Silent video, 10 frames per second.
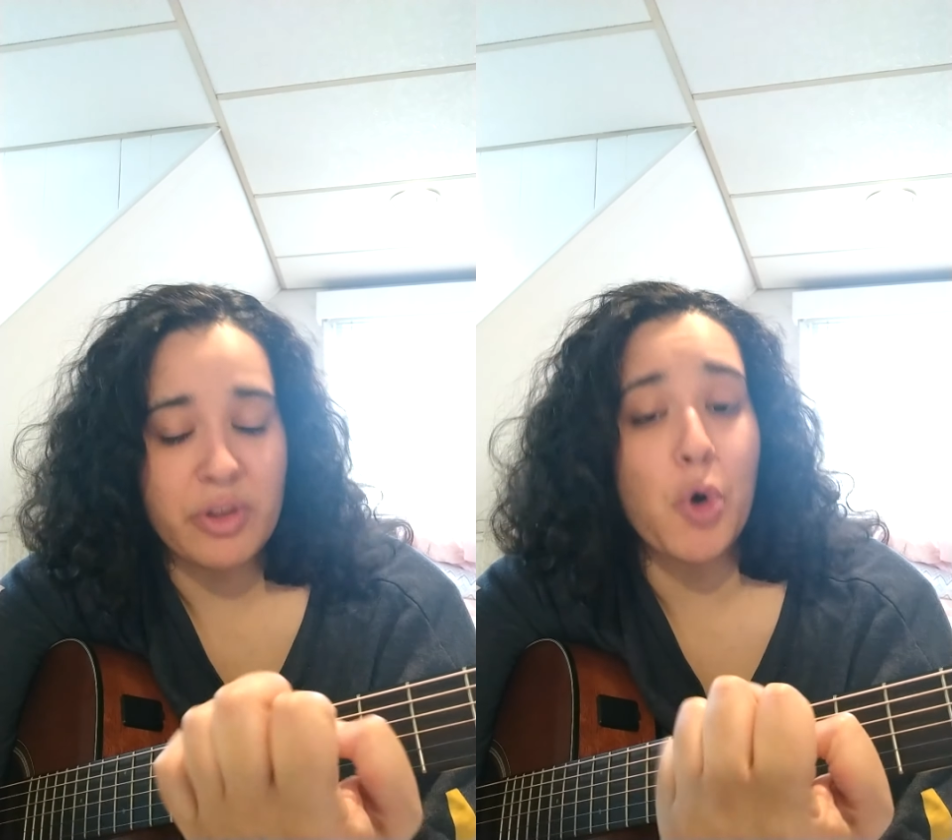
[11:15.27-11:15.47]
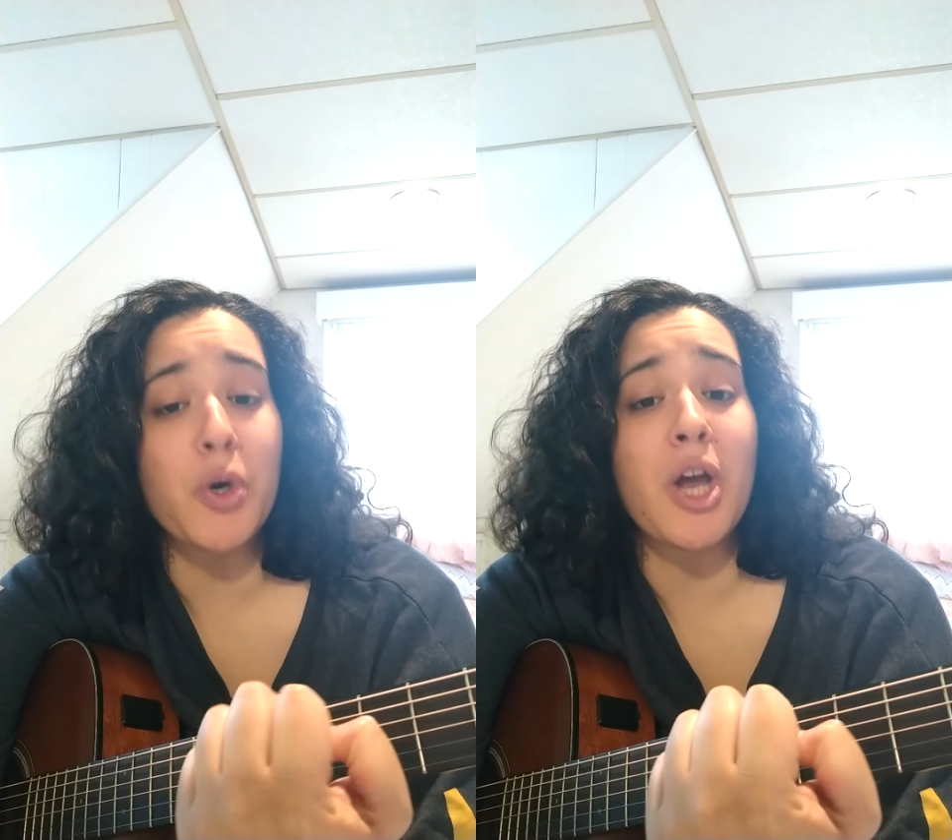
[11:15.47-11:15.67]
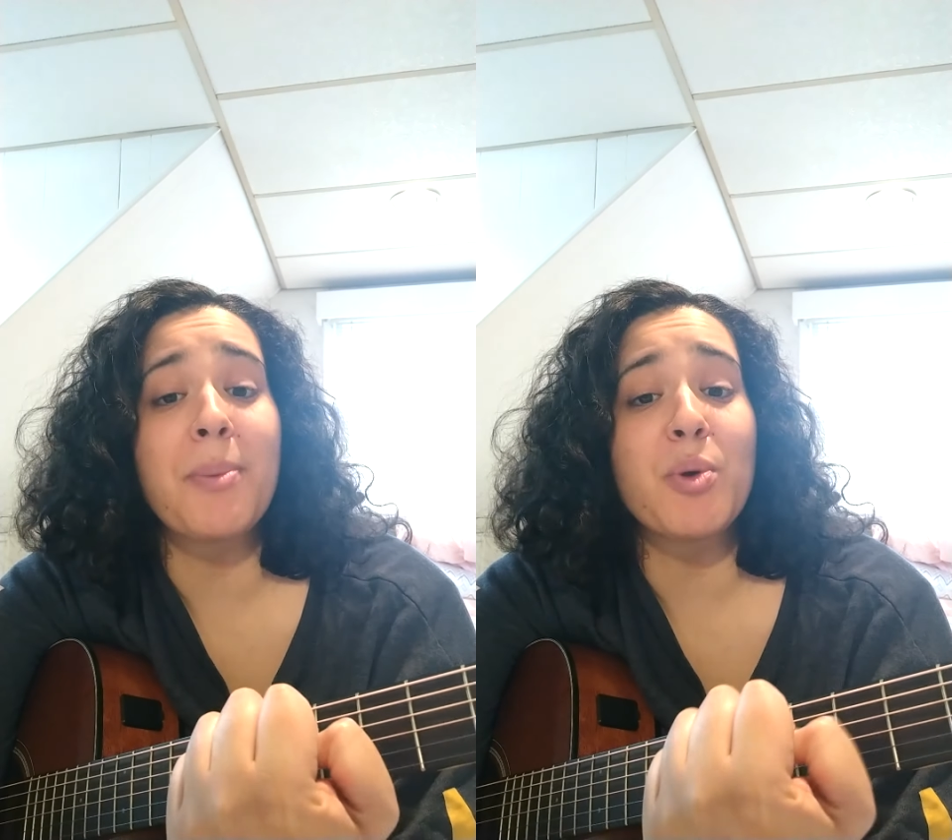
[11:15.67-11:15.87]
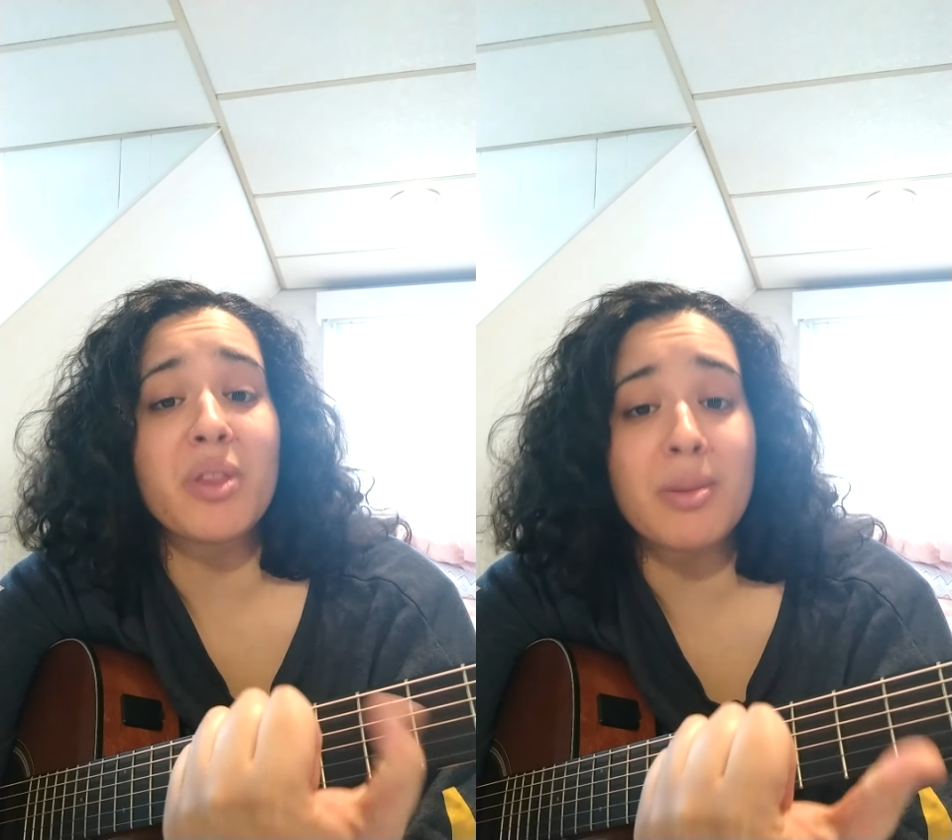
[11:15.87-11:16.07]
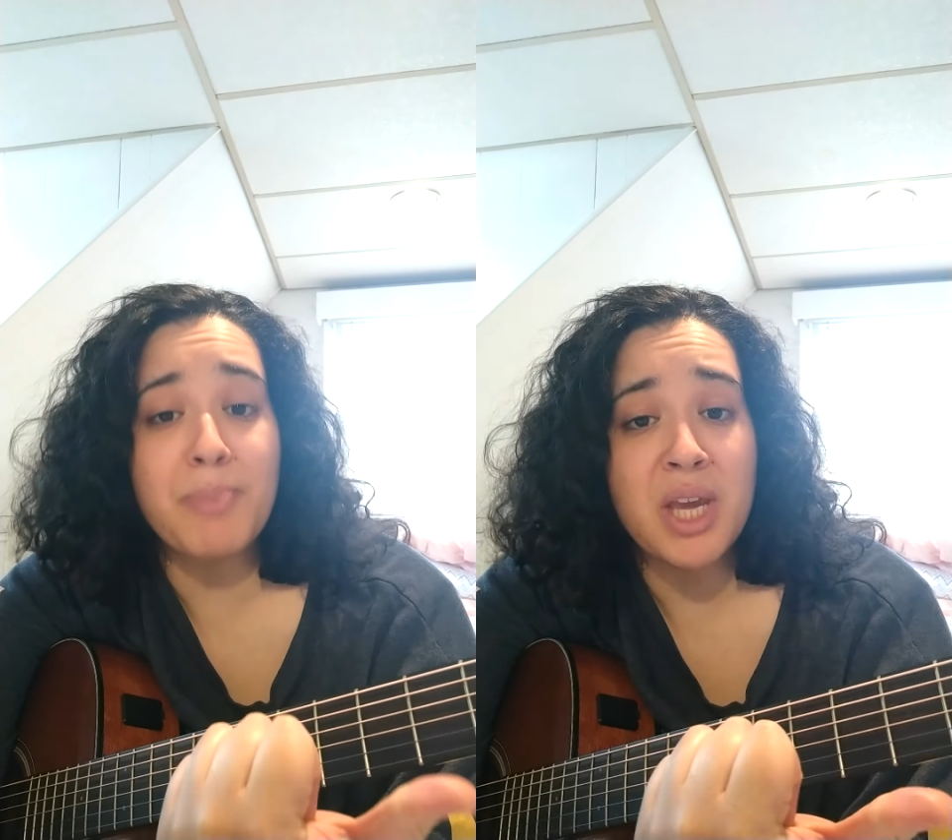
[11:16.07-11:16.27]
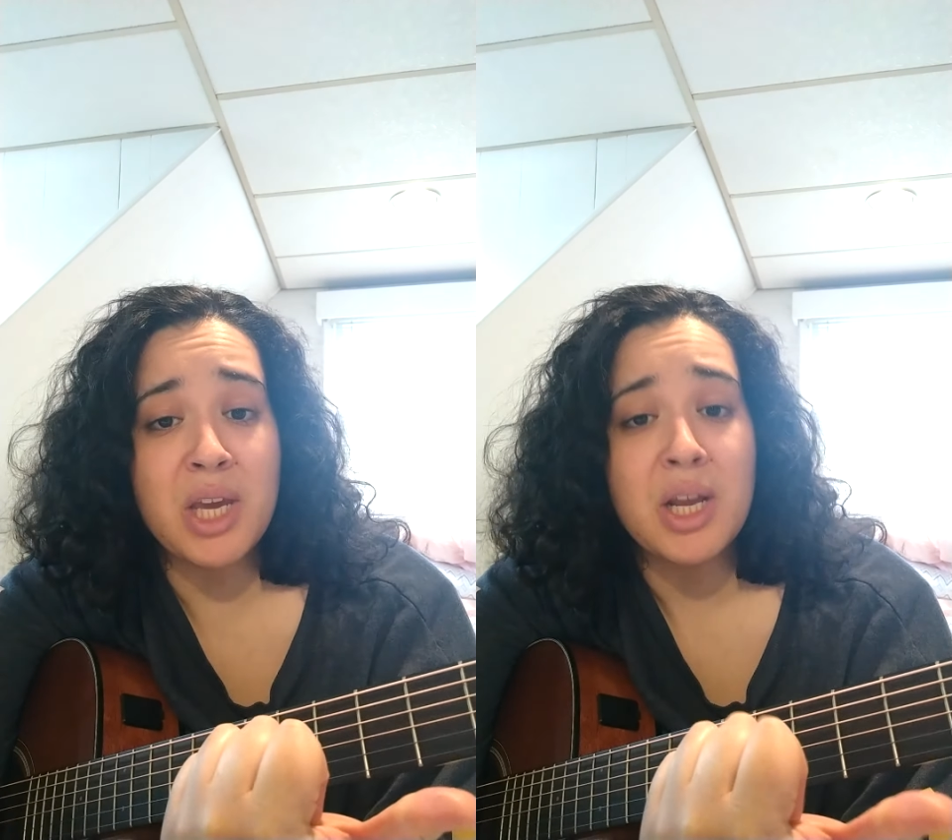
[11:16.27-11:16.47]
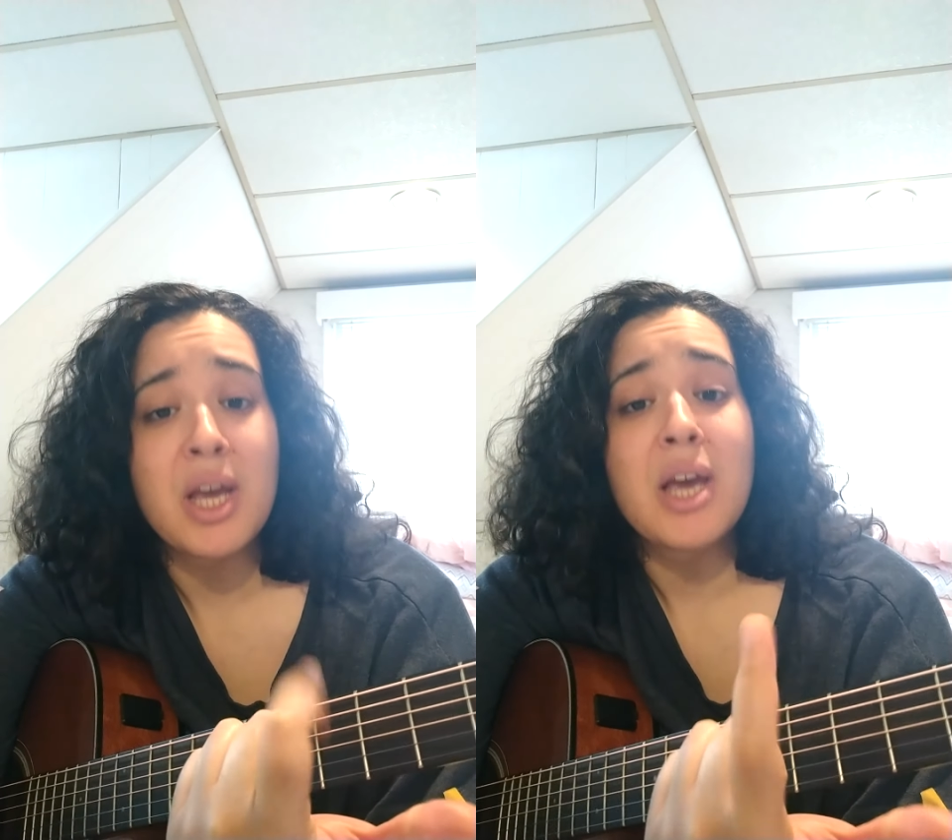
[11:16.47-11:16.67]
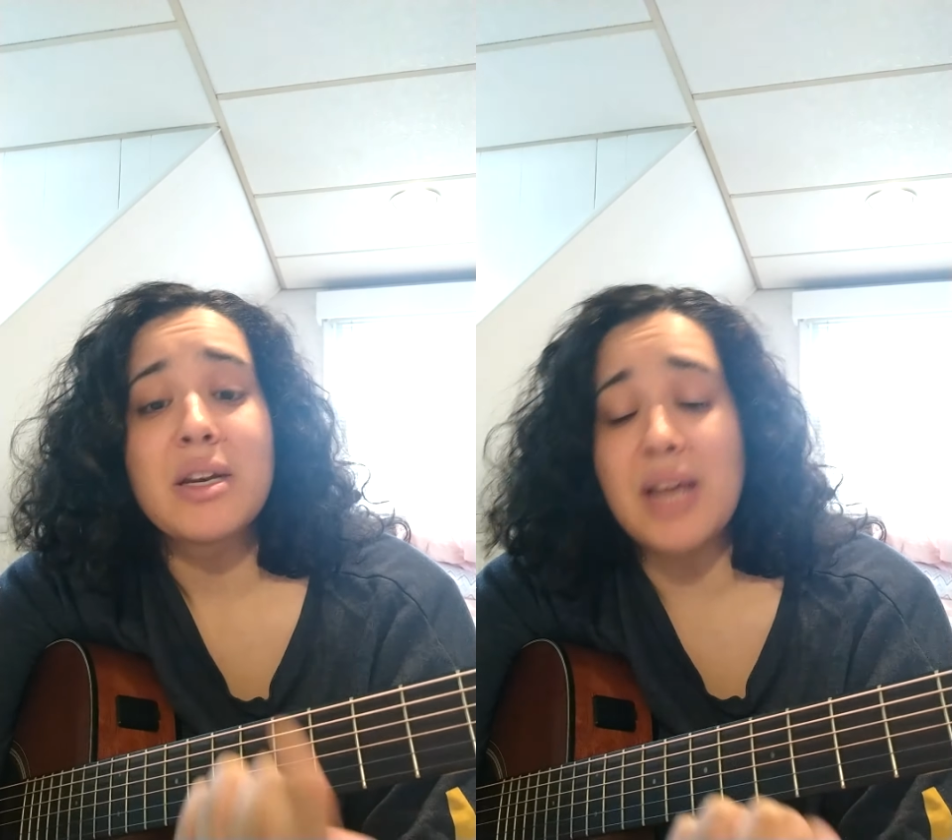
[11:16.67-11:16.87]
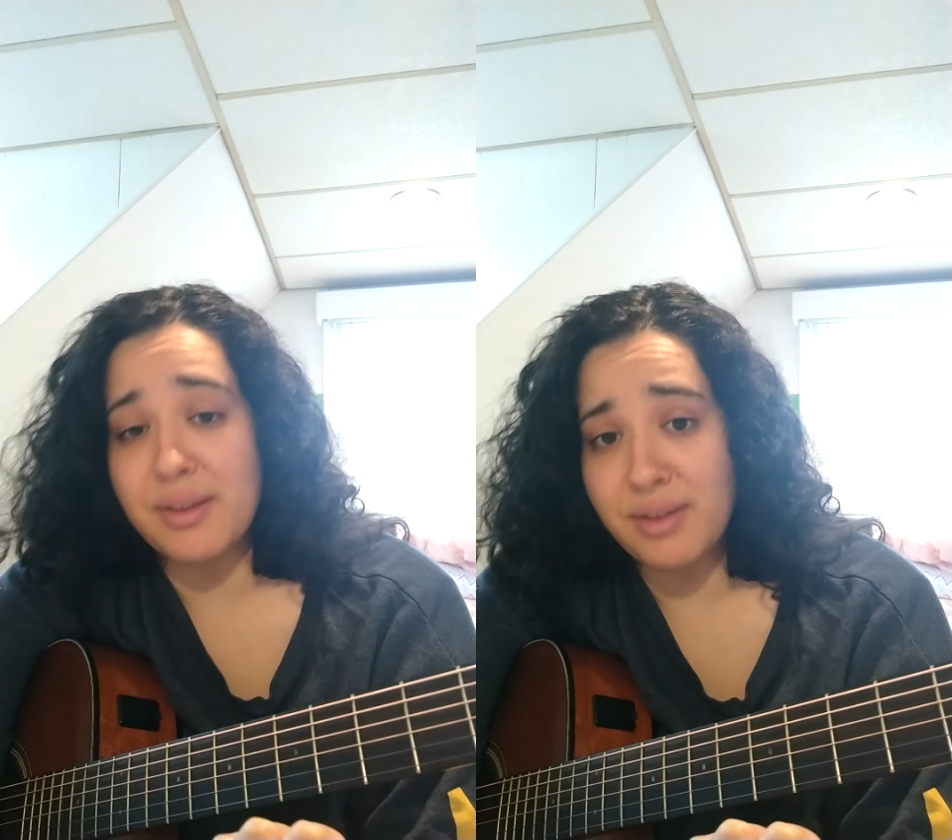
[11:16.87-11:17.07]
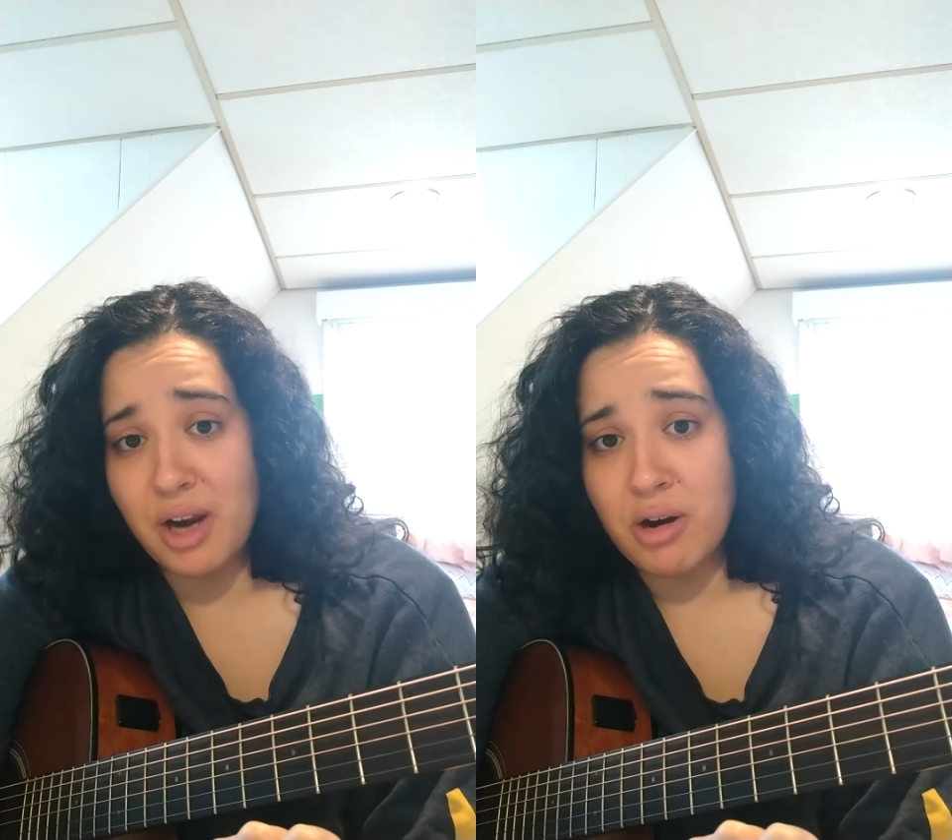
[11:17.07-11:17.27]
It's going to help you with speed,
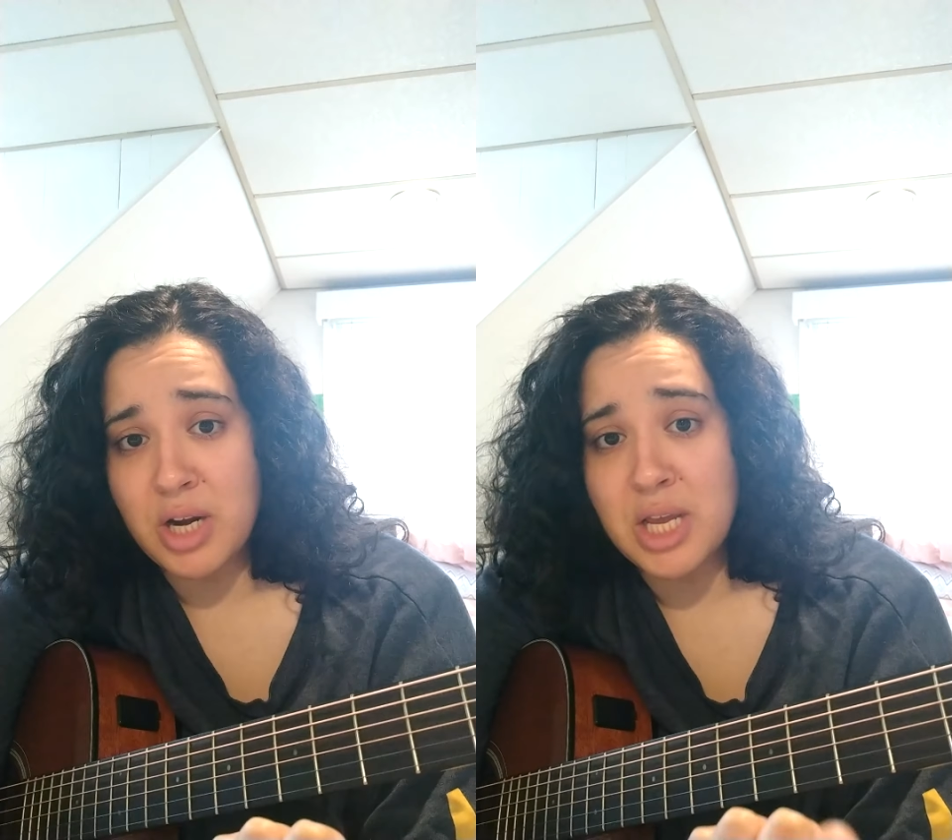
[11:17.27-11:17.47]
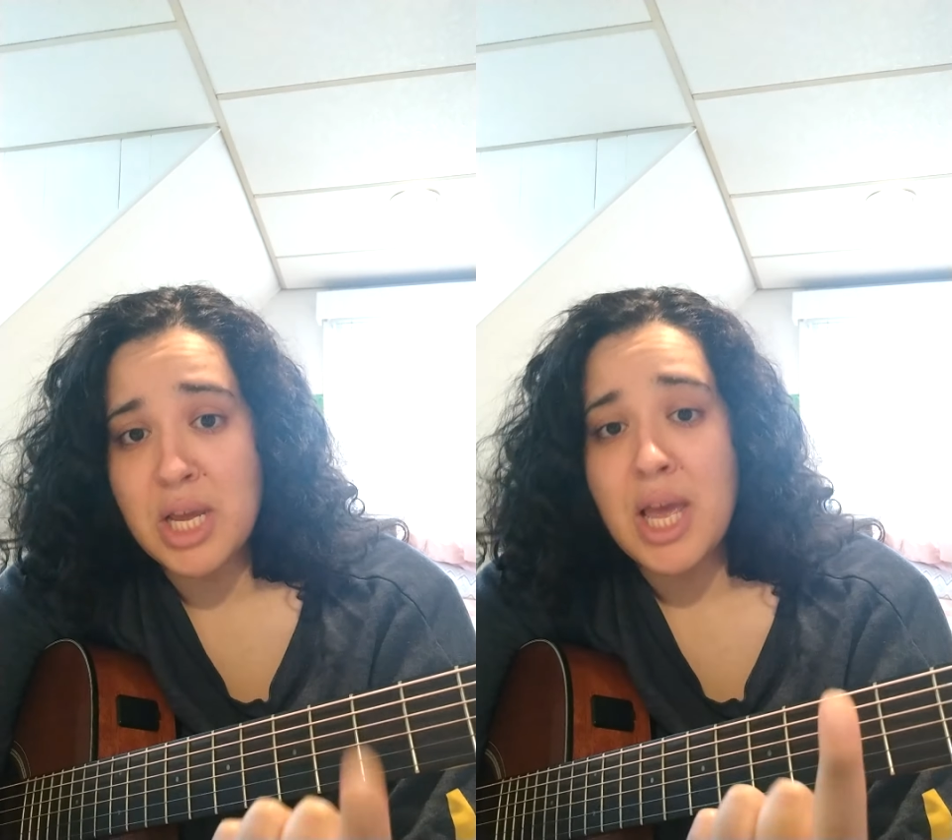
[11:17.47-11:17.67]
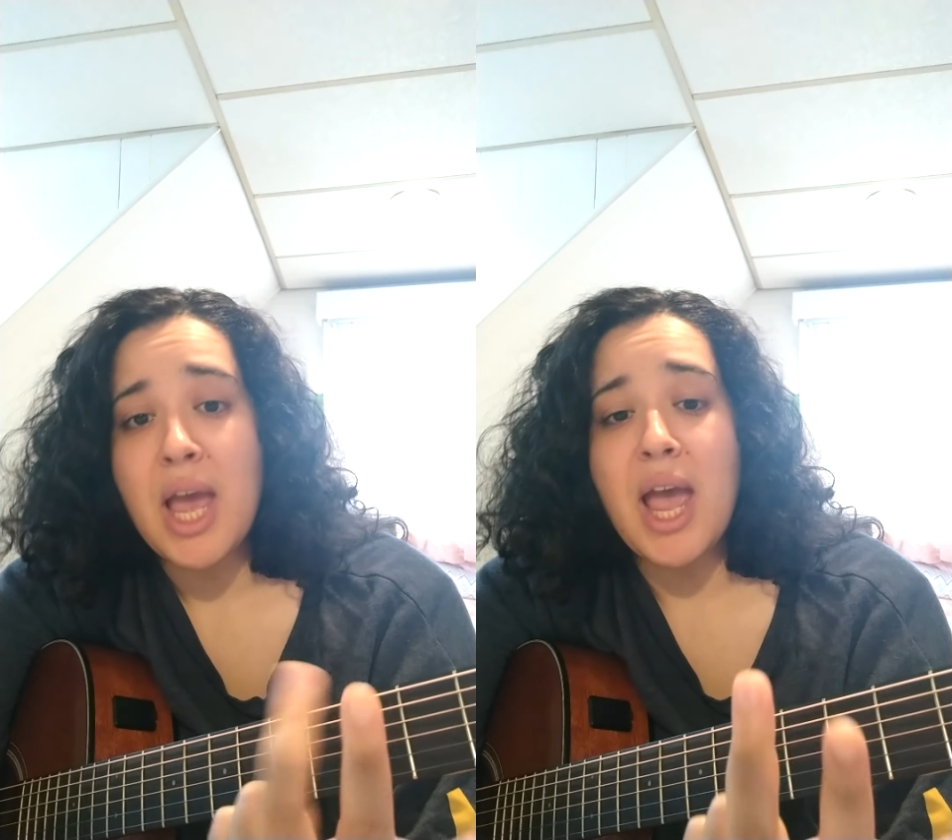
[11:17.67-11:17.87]
dexterity,